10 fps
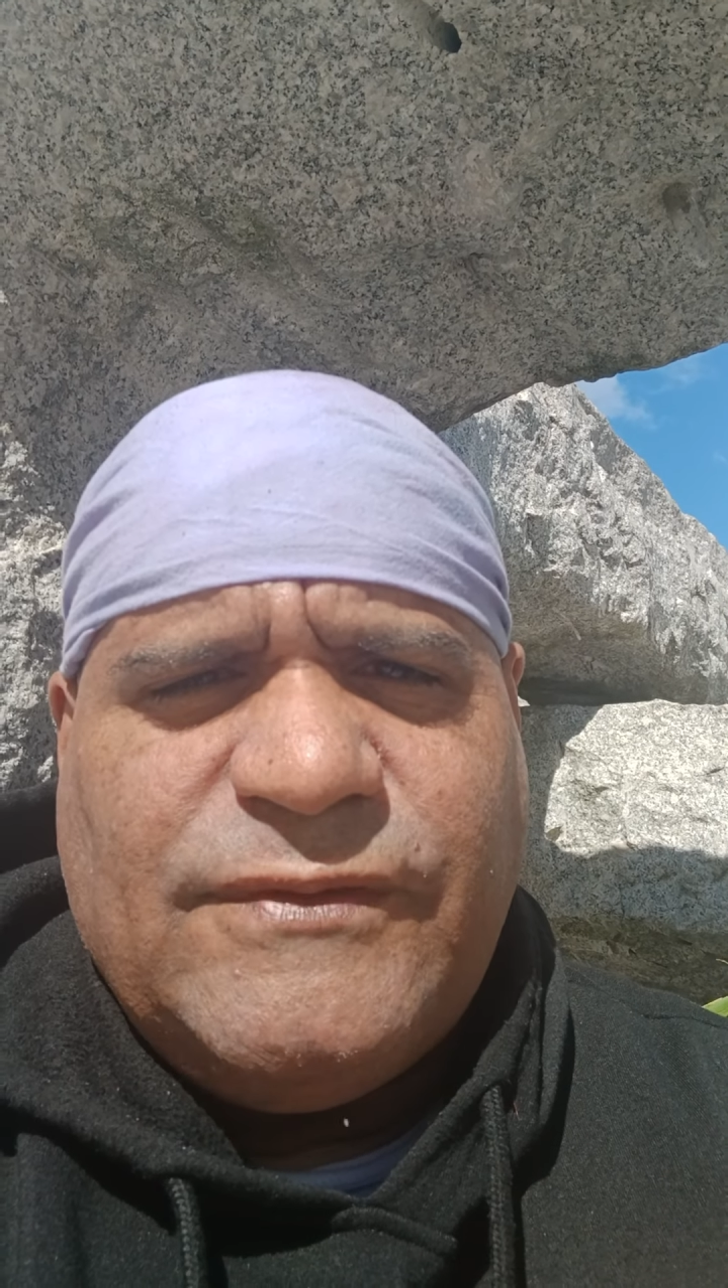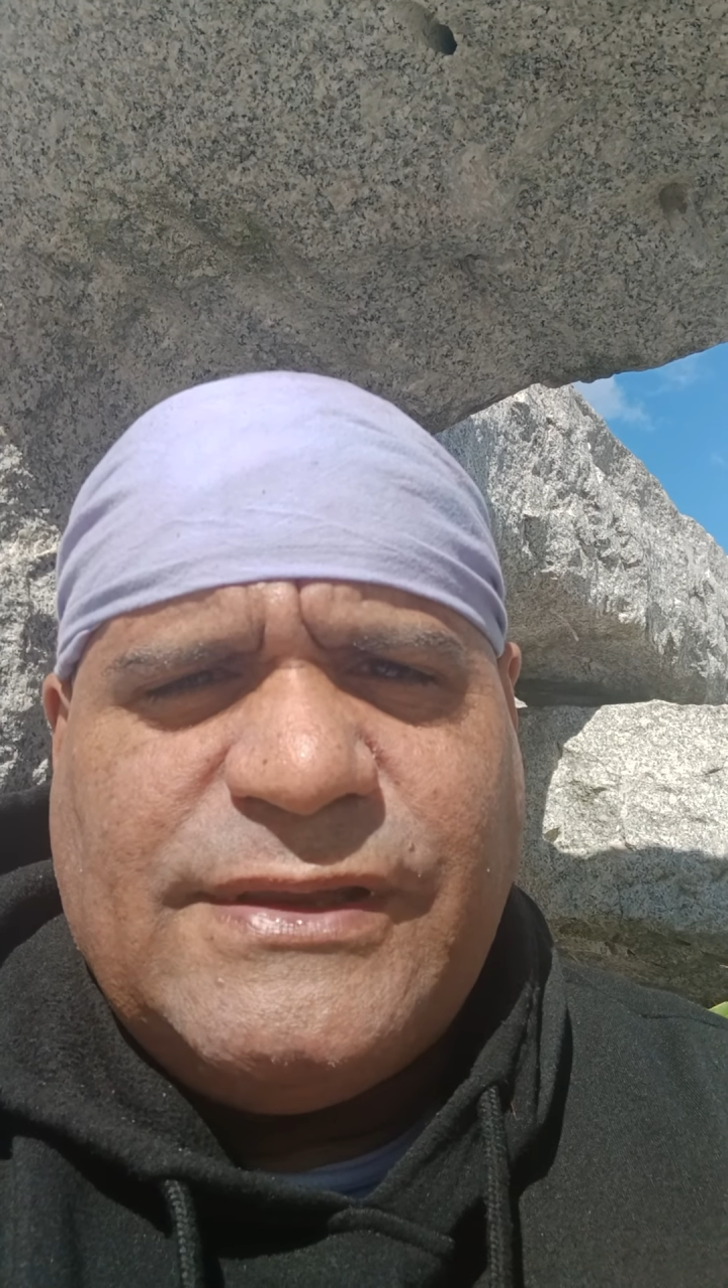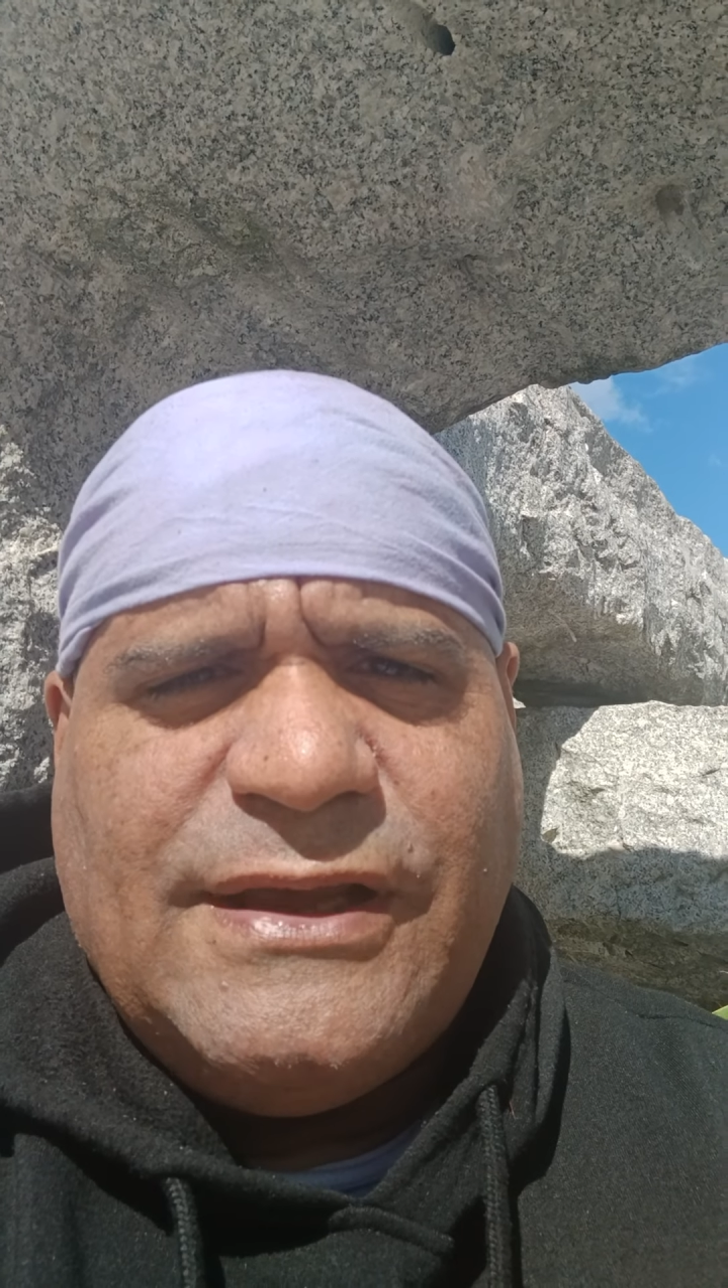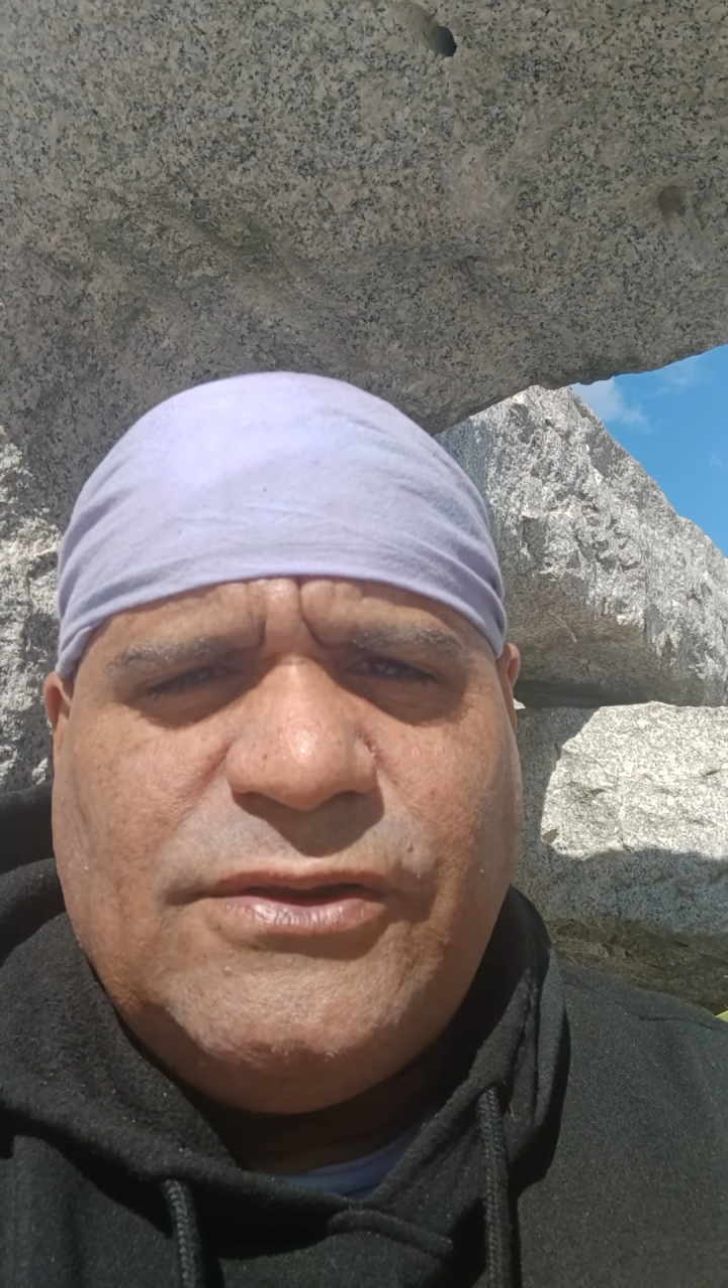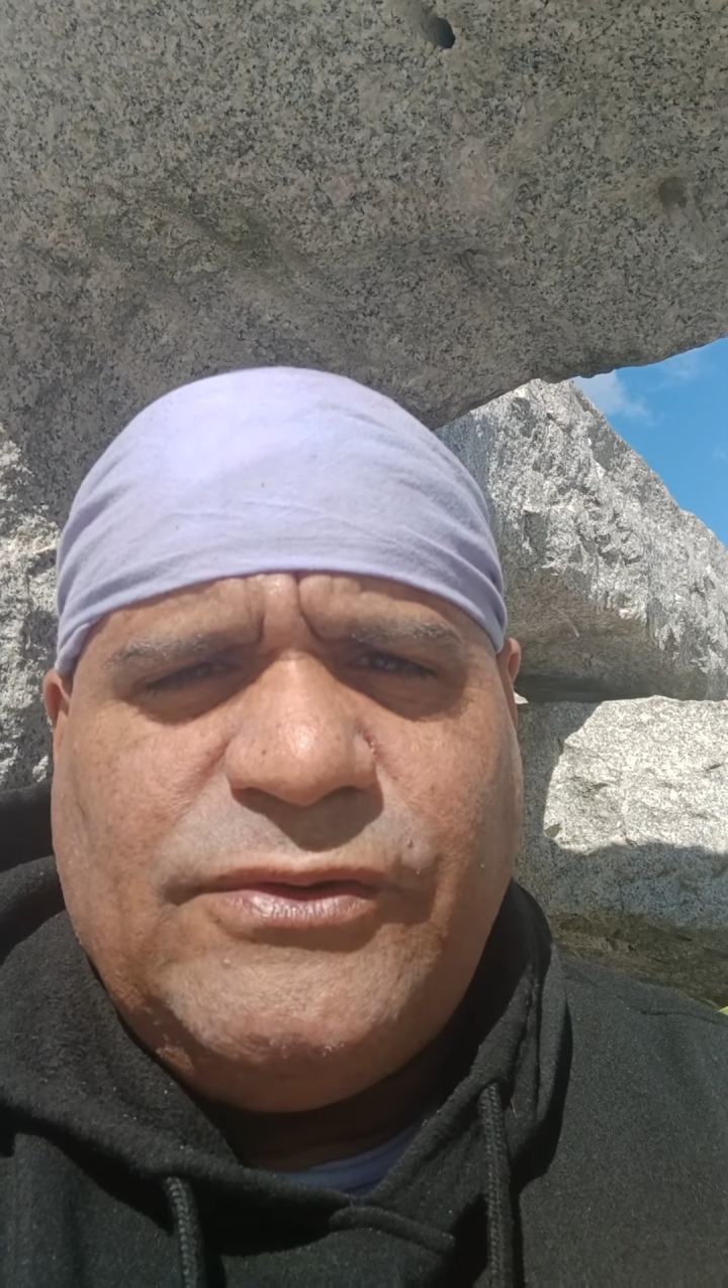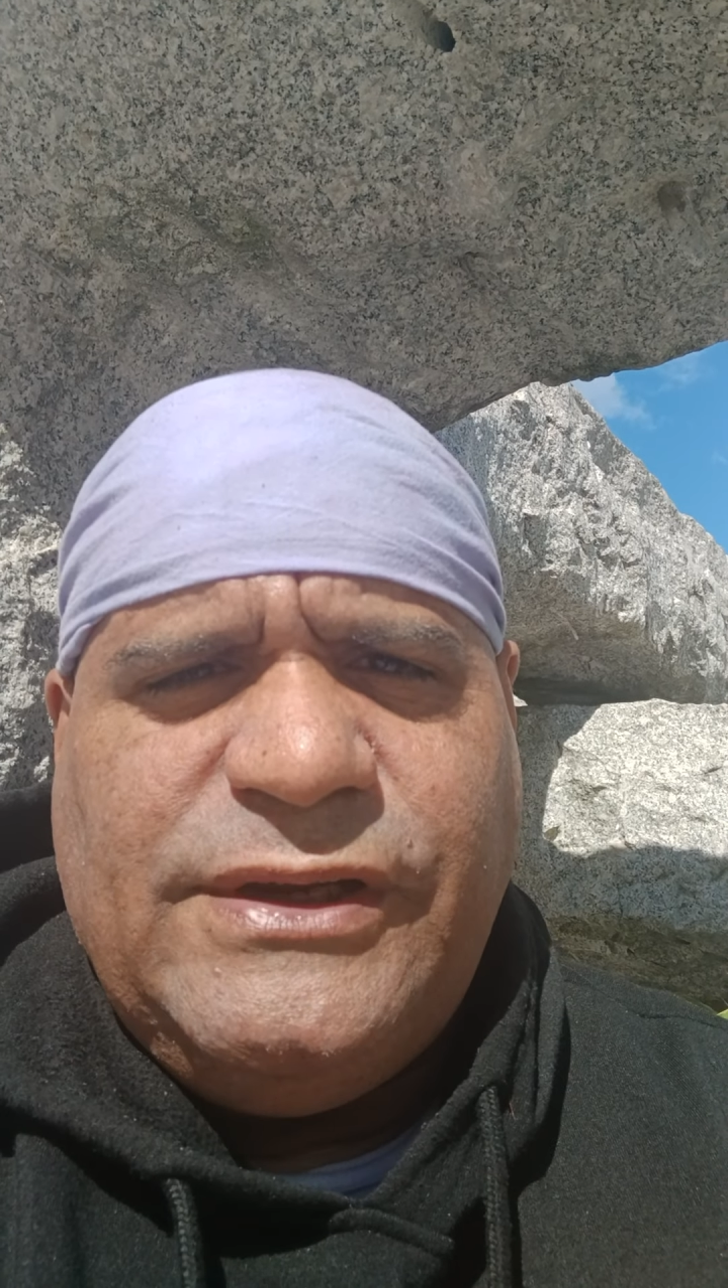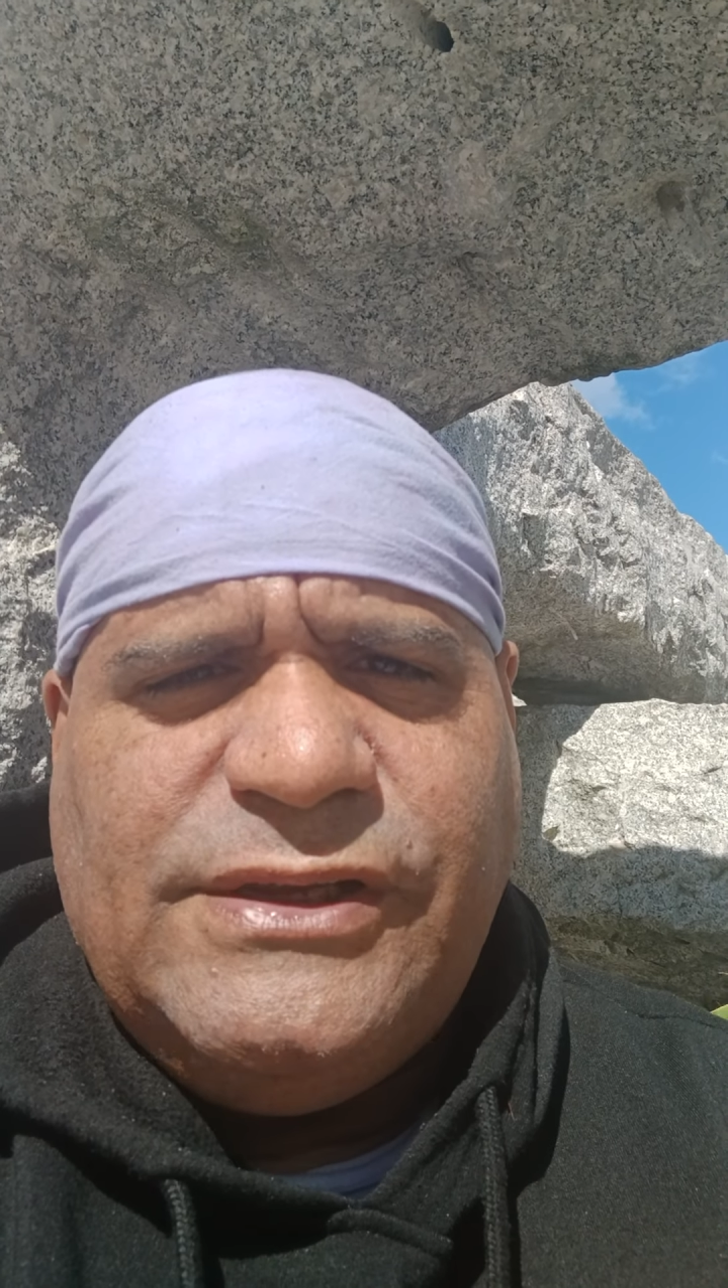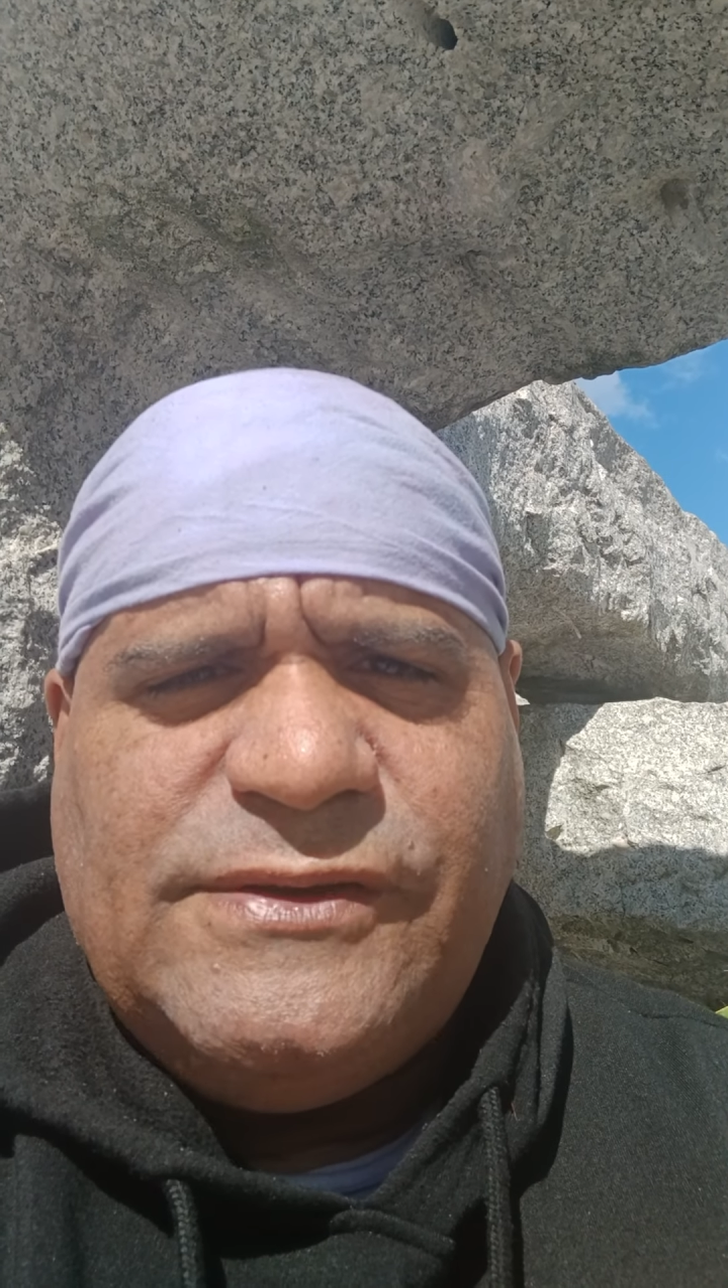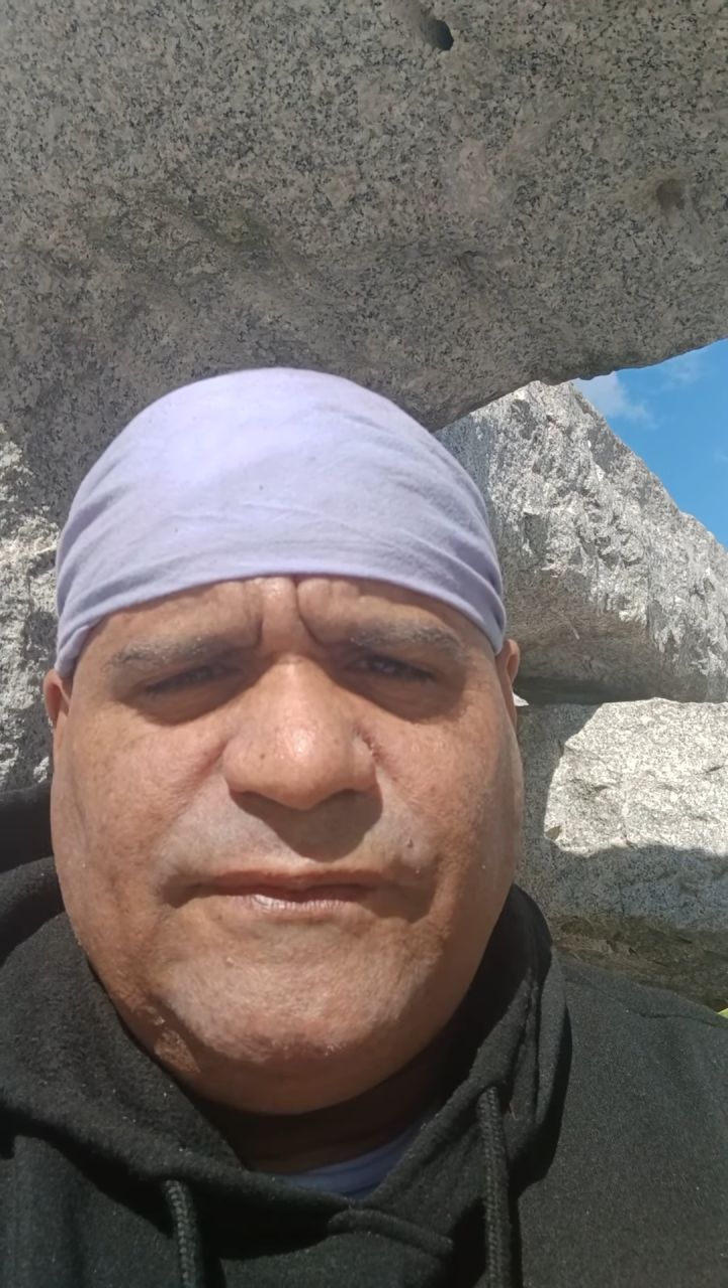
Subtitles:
downloading this